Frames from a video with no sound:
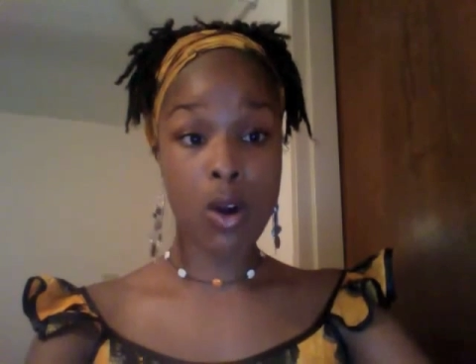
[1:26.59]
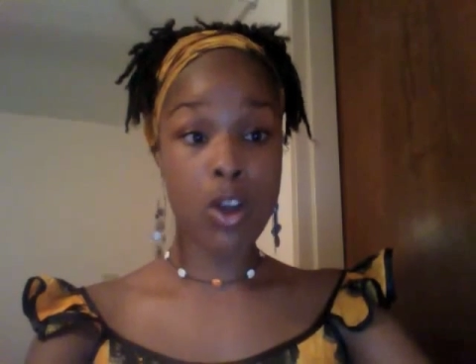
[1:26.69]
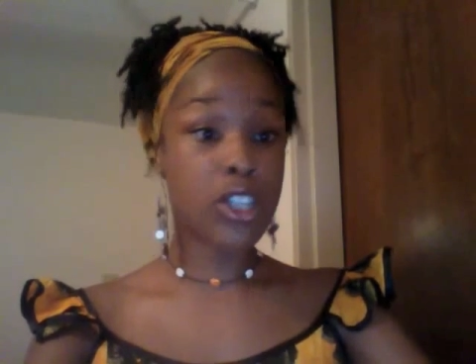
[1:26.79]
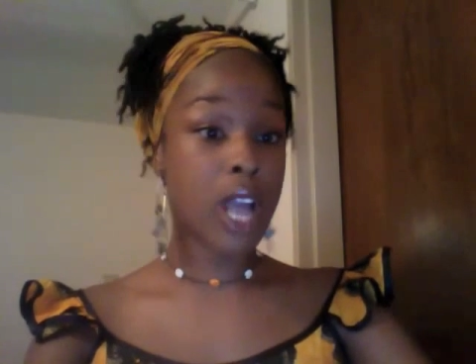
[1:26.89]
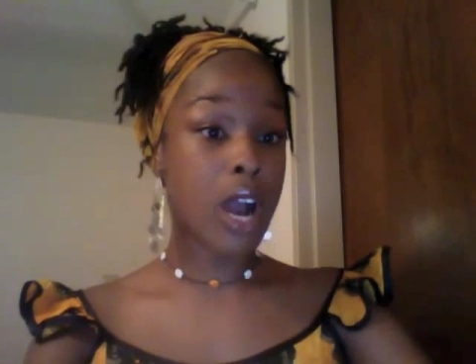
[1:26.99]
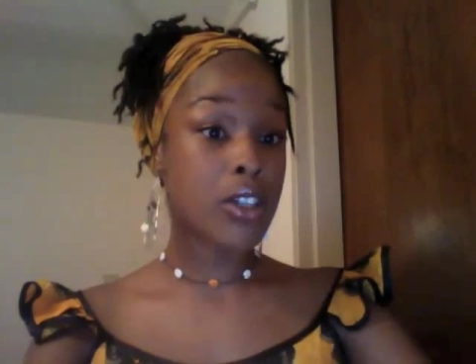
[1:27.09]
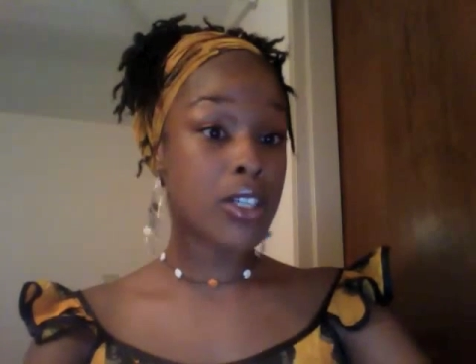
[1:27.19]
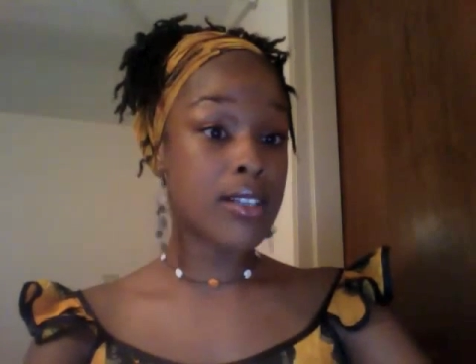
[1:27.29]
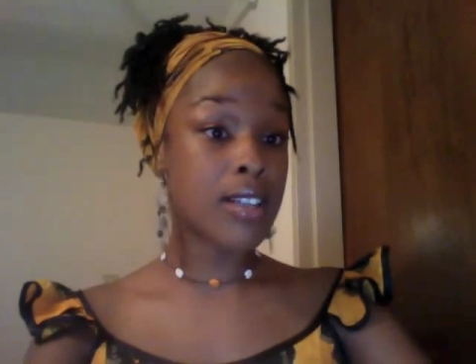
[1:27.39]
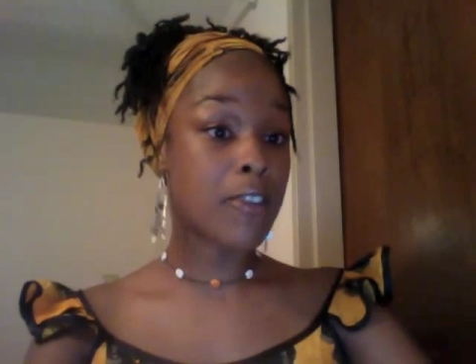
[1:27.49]
on
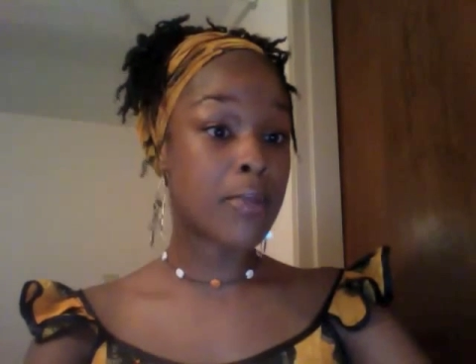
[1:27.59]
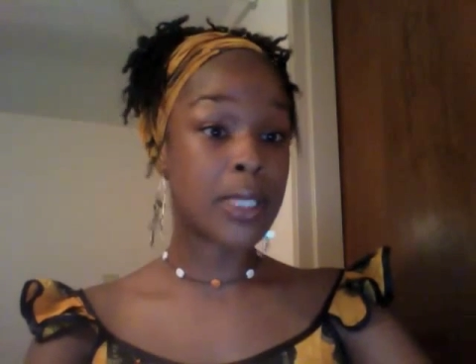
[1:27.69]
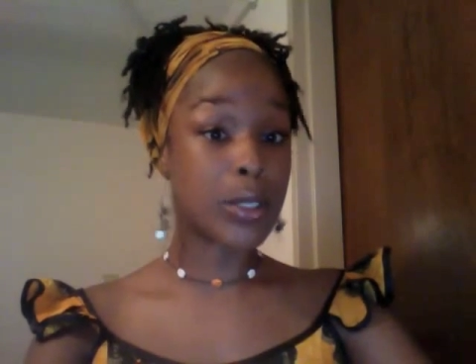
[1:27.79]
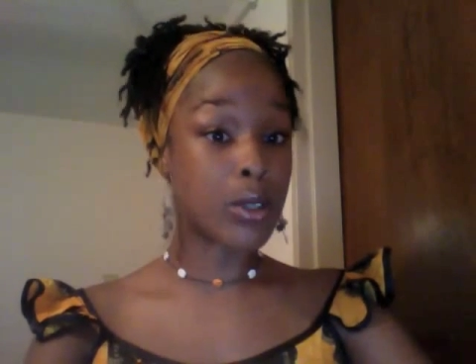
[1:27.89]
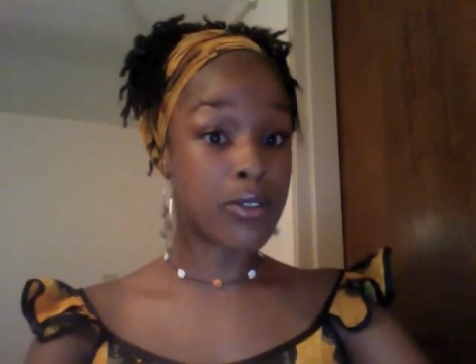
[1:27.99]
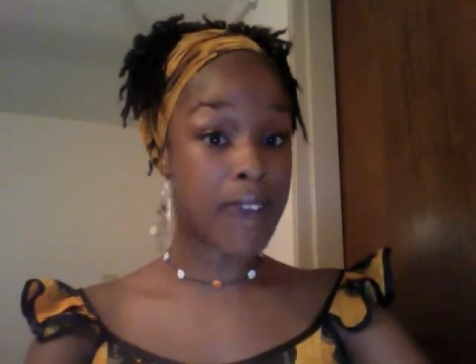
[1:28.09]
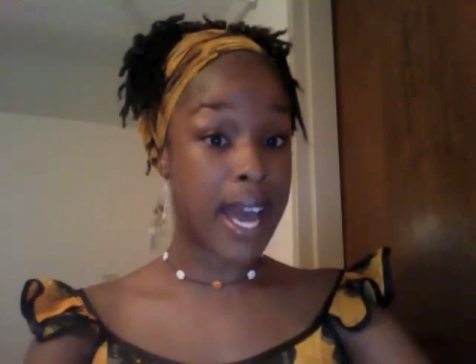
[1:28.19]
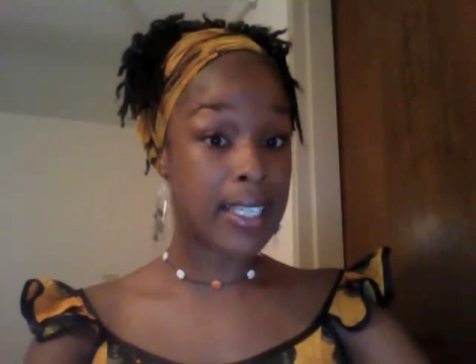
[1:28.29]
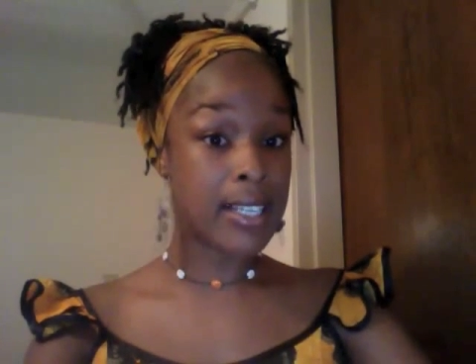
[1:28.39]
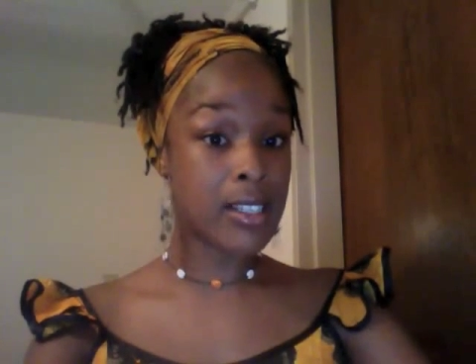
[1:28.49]
charges of political
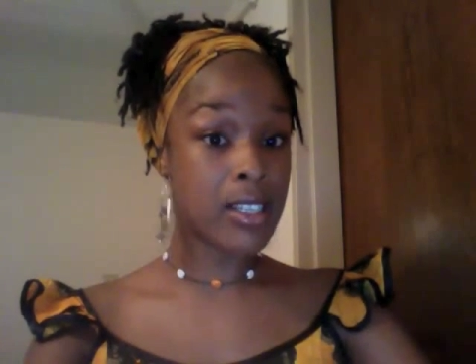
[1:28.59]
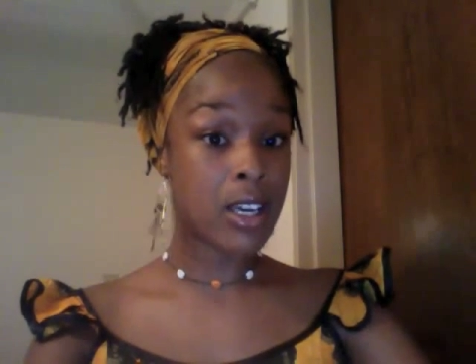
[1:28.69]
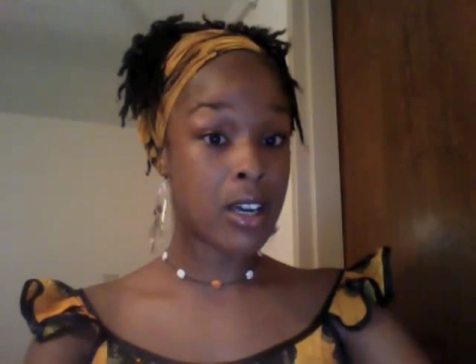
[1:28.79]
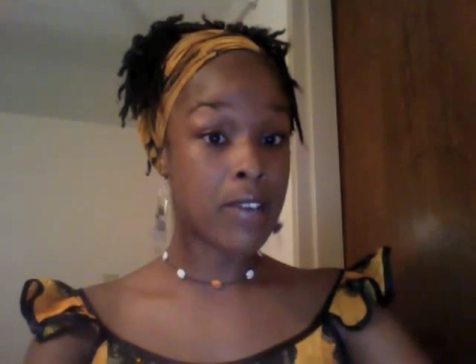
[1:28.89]
violence,